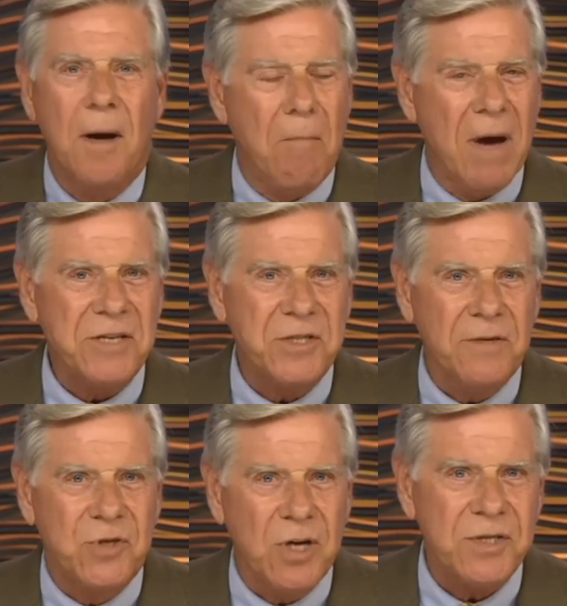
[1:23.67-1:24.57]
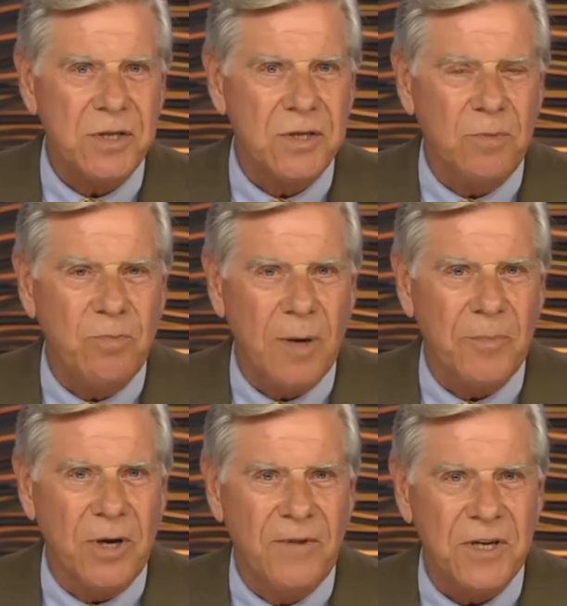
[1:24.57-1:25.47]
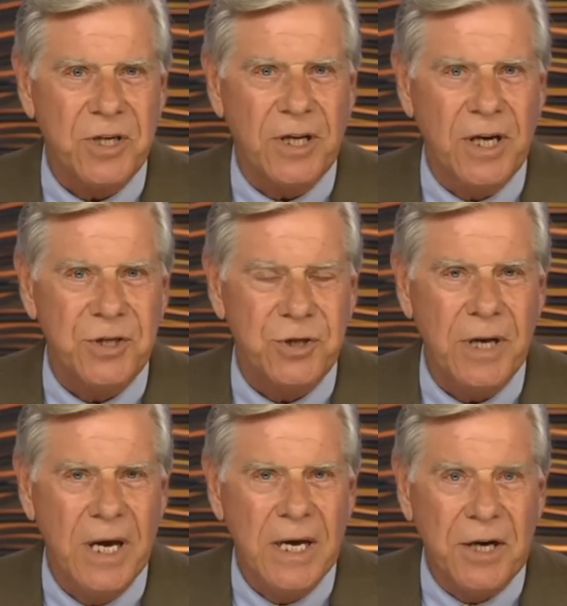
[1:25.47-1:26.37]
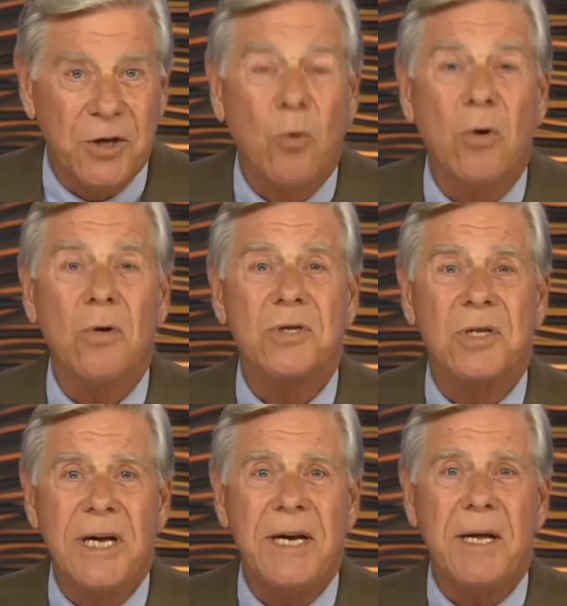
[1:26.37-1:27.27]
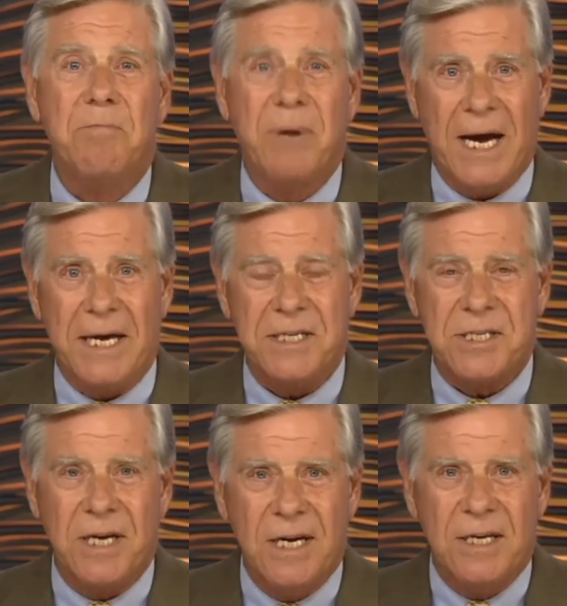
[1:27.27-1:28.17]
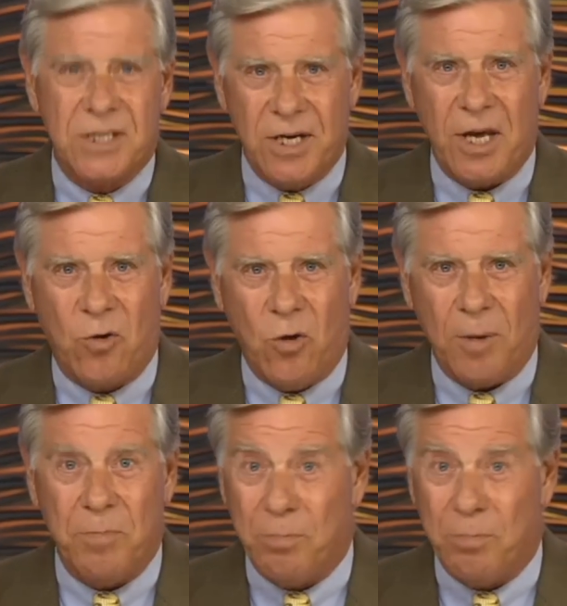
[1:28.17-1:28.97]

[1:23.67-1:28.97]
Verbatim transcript: massive Justice Department investigation into the world's leading banks Citicorp,